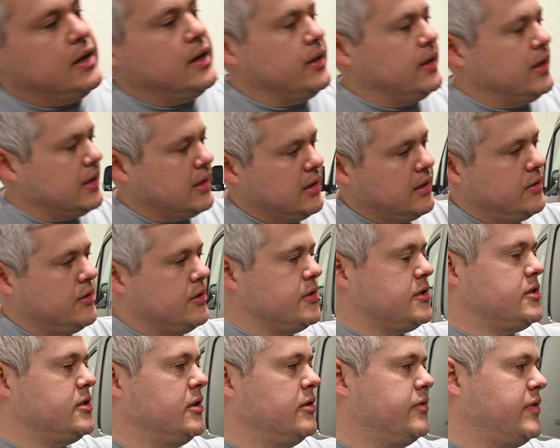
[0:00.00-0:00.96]
unlike others,
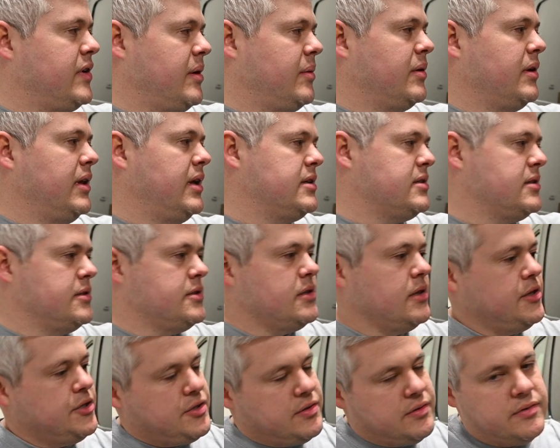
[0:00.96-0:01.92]
so fiberglass
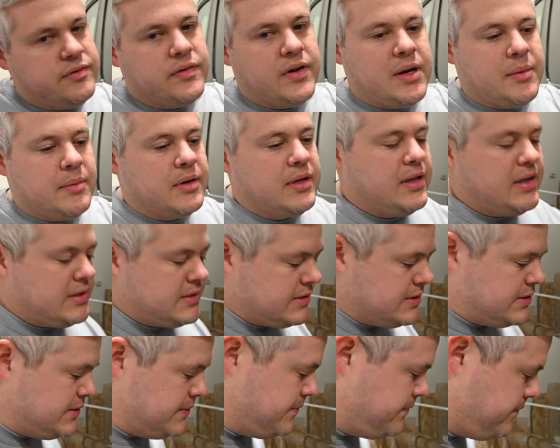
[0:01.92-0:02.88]
insulation, fiberglass.